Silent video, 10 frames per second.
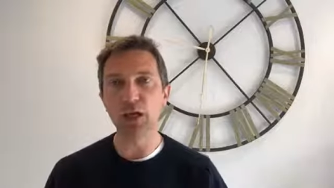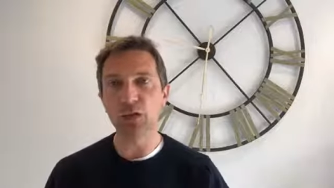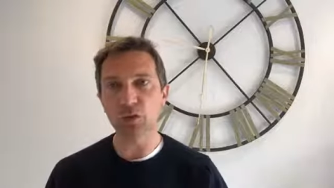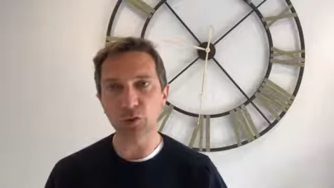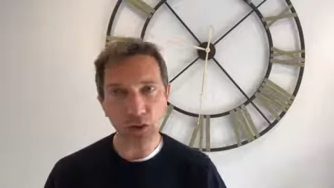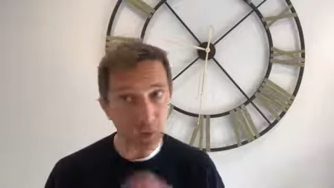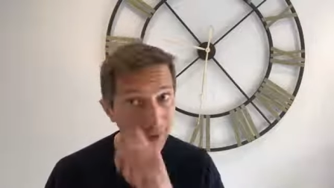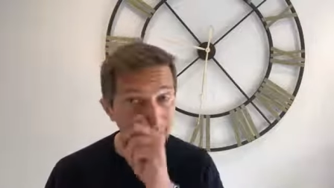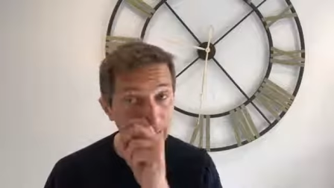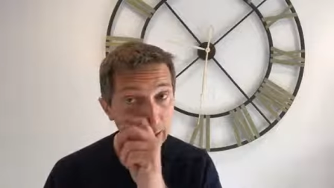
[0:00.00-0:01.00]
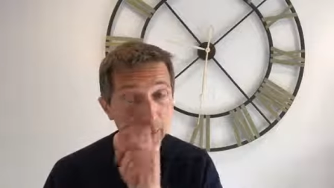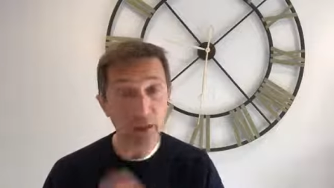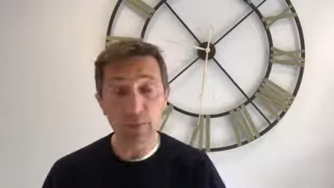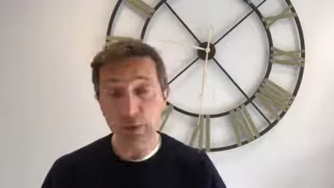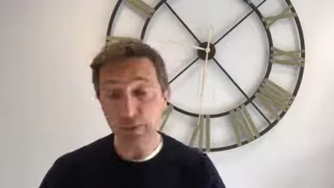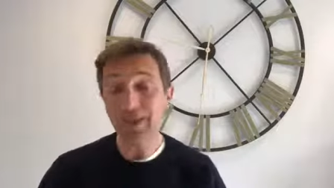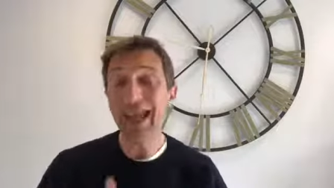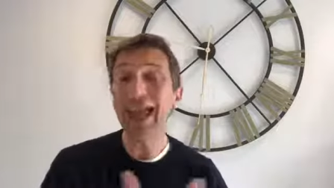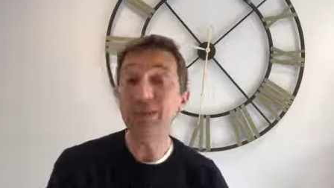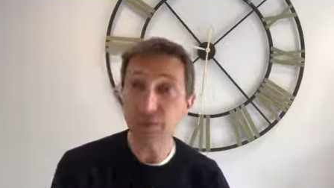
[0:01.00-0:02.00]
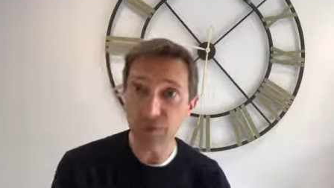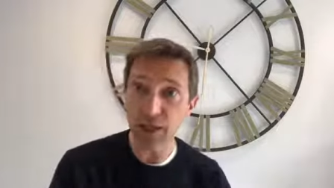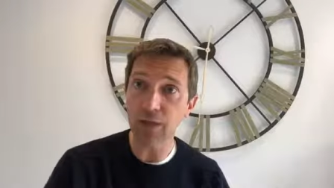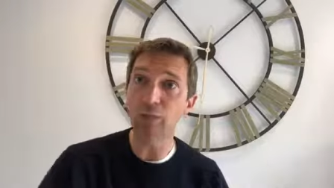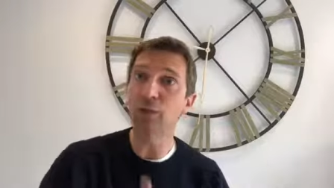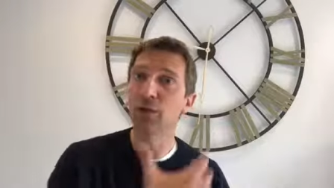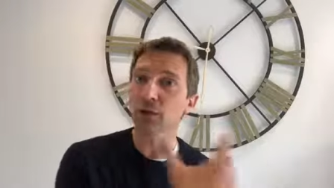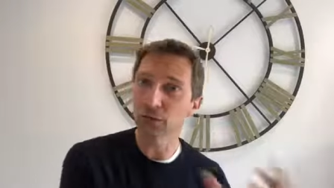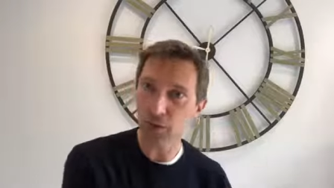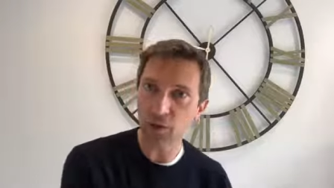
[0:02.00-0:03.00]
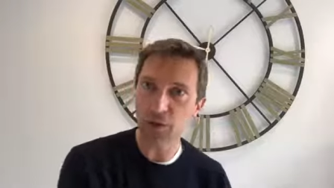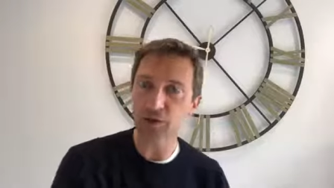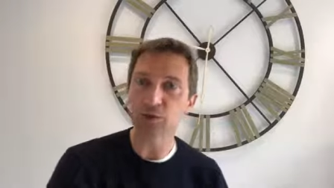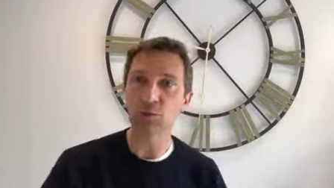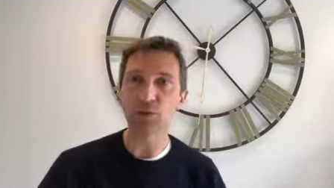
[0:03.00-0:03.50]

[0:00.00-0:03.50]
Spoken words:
so that you ended up at the end of the day with catharsis,